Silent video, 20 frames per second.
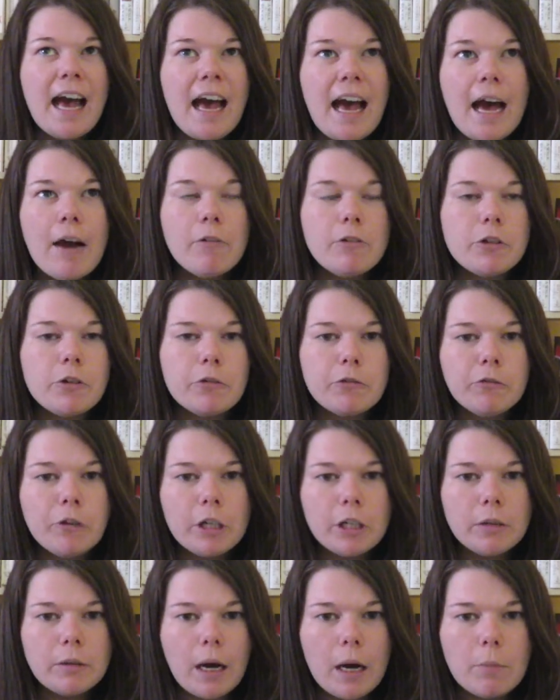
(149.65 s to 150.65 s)
how would you
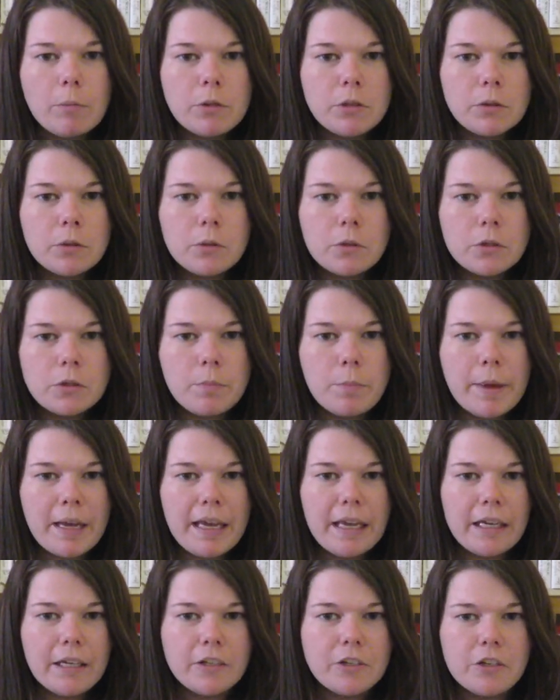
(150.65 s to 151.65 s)
follow up source
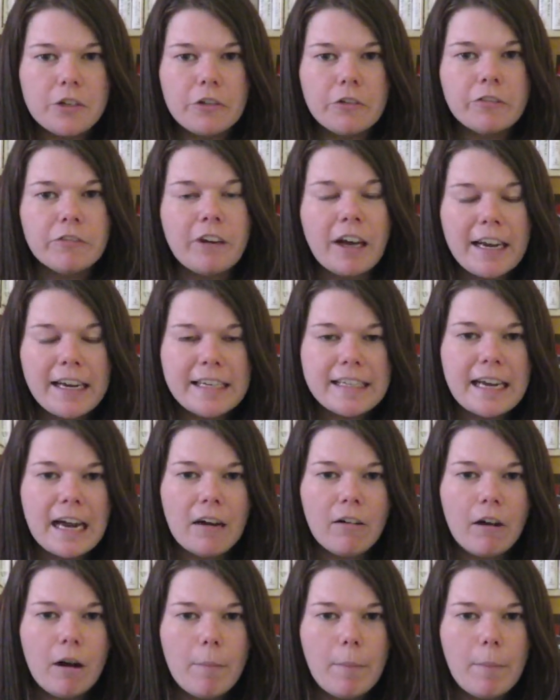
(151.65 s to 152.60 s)
B to find out